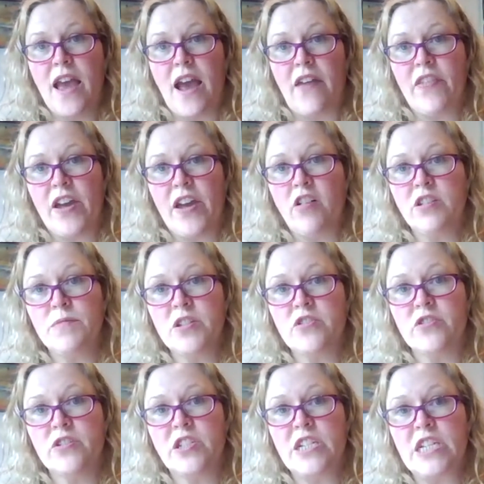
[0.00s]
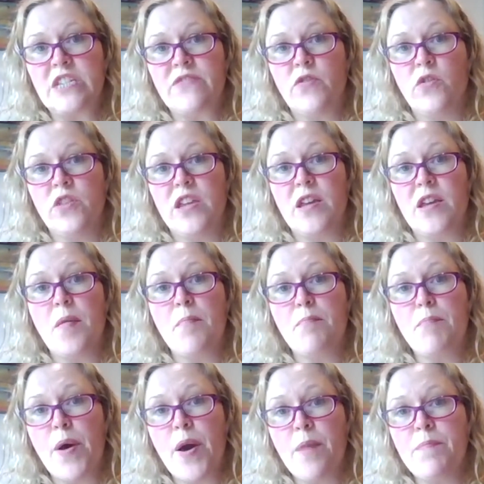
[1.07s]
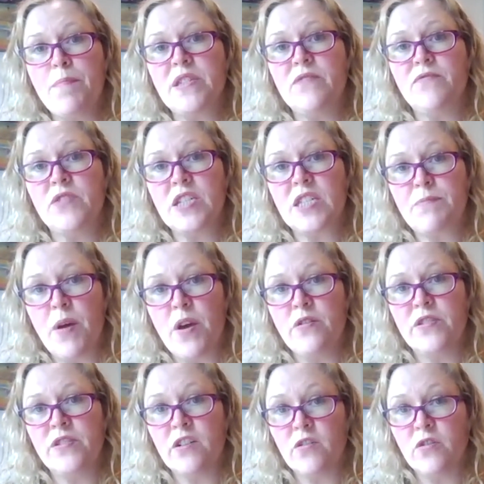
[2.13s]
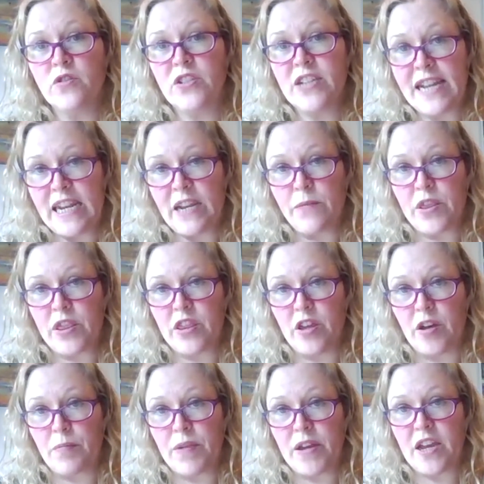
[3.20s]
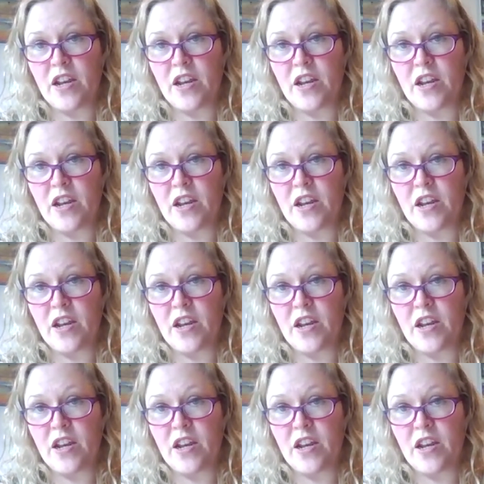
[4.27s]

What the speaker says: and they hold them as trustees for the purpose of disposing or dealing with them